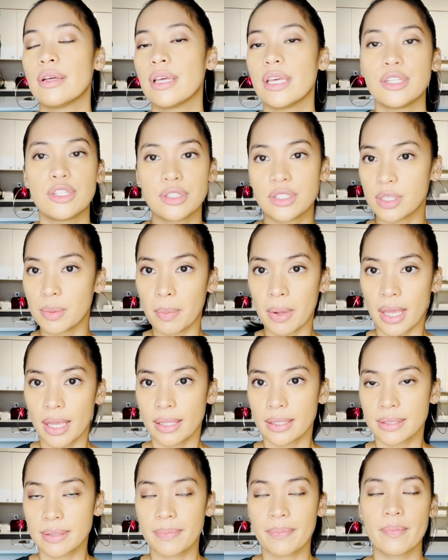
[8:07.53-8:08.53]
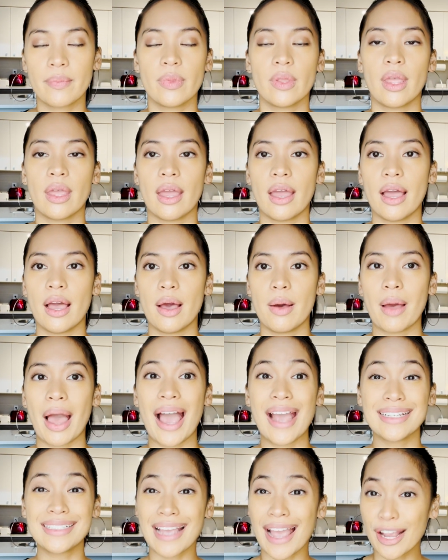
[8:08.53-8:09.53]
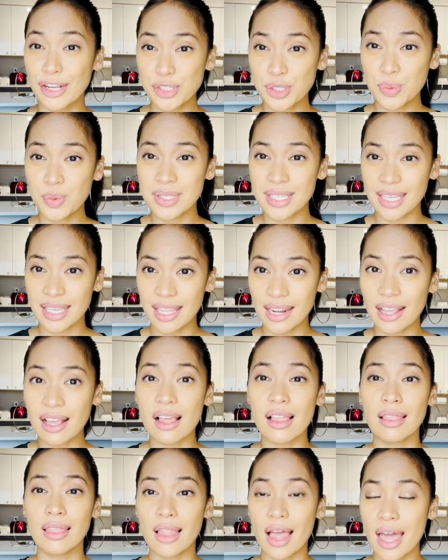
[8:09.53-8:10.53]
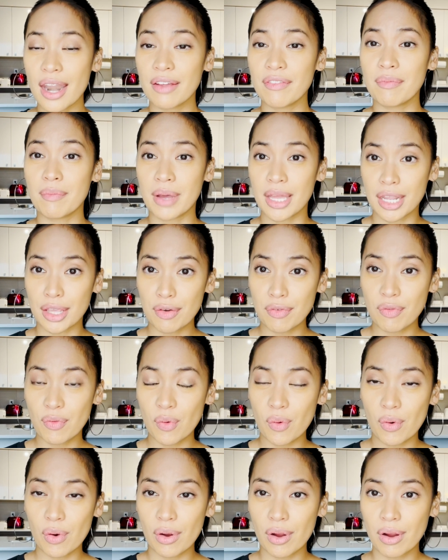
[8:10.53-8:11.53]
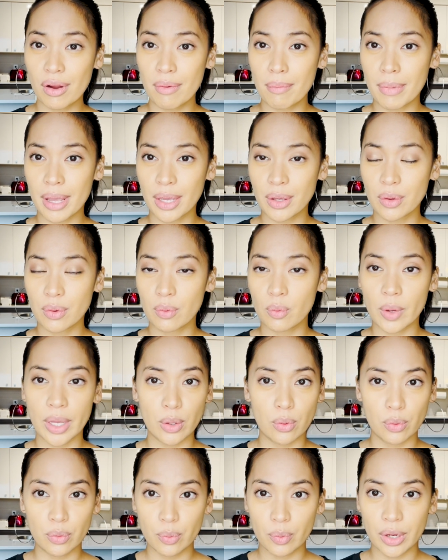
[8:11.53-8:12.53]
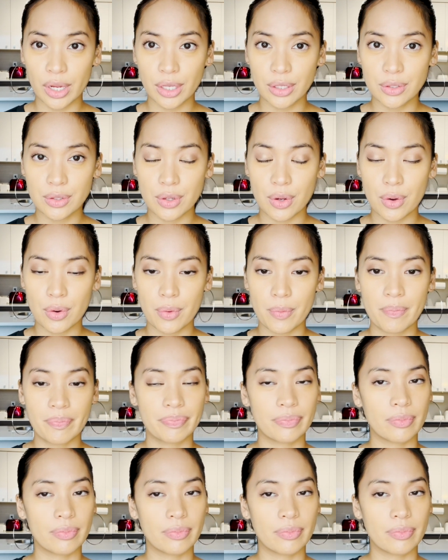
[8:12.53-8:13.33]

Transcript: It just depends. I actually wasn't getting a lot of money for my white gold ring, so